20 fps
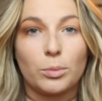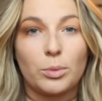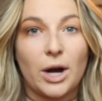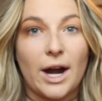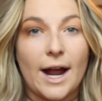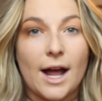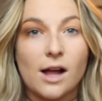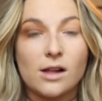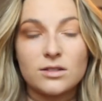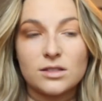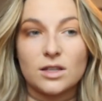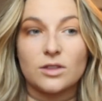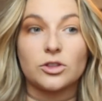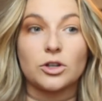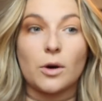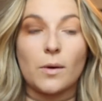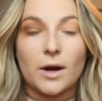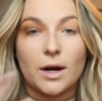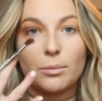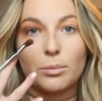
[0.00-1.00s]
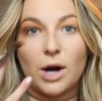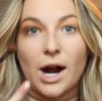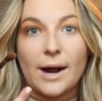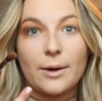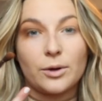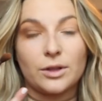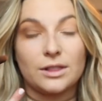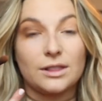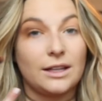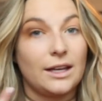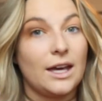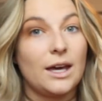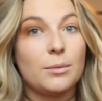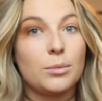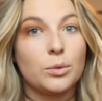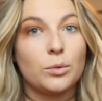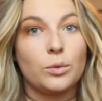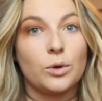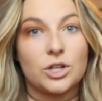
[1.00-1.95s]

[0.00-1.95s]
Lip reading: browns and throw on a bright lip,